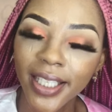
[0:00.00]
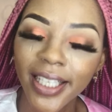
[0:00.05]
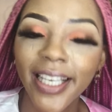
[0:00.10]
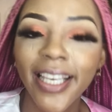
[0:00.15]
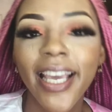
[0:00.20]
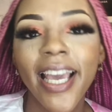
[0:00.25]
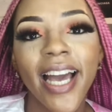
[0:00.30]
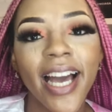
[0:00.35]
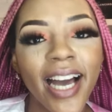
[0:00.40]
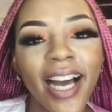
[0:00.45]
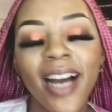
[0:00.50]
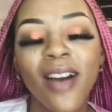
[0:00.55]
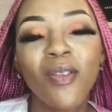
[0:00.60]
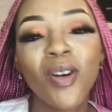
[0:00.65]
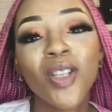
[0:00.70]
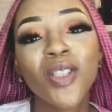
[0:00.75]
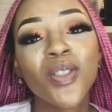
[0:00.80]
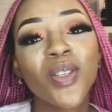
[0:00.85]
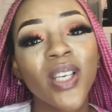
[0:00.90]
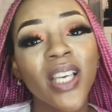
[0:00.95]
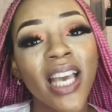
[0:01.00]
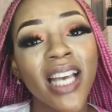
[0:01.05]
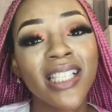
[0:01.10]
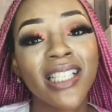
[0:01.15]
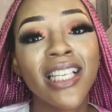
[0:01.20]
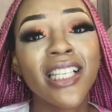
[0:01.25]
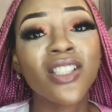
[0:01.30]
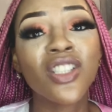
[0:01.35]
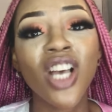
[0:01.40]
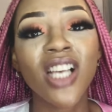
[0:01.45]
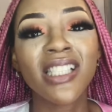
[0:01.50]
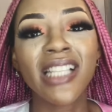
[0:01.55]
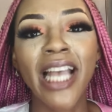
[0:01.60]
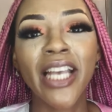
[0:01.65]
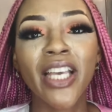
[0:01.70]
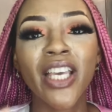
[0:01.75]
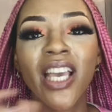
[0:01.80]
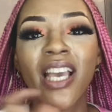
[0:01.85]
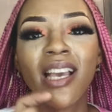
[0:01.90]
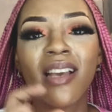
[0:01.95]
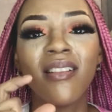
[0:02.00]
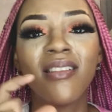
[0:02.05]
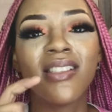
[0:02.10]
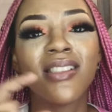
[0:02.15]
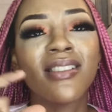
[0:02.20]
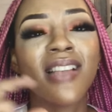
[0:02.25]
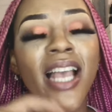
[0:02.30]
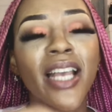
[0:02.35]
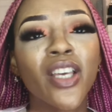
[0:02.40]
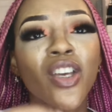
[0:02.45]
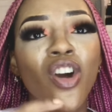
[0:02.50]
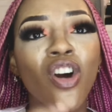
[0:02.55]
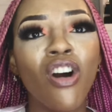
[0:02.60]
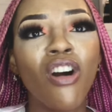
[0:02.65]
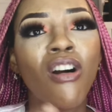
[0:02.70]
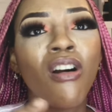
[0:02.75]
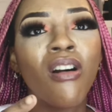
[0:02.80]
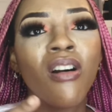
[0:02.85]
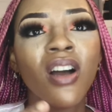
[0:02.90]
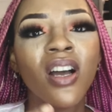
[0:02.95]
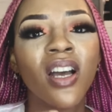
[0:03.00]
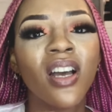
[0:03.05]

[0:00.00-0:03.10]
yeah, once you get, it's just like it's like your,